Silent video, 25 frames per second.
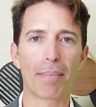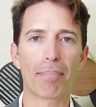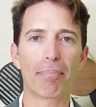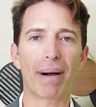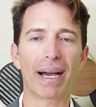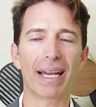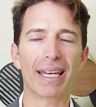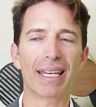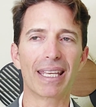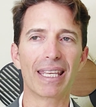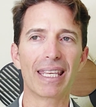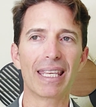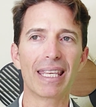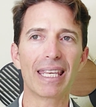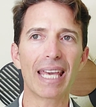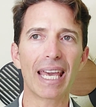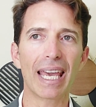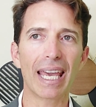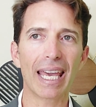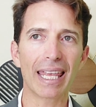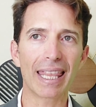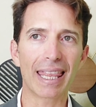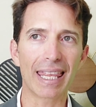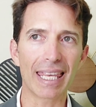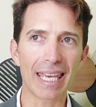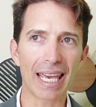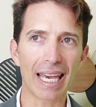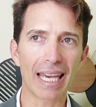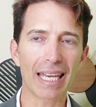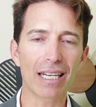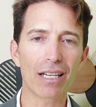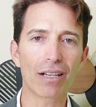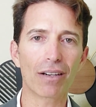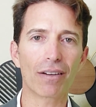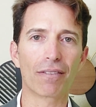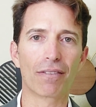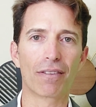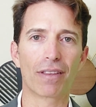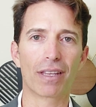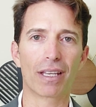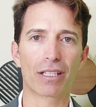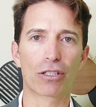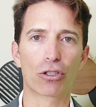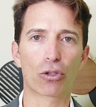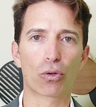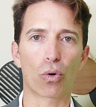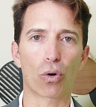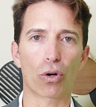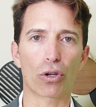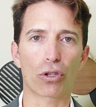By the end of
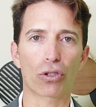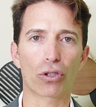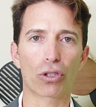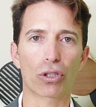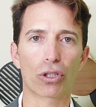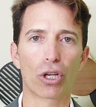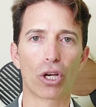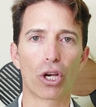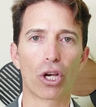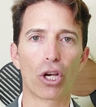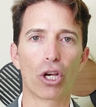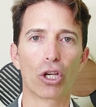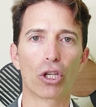this course,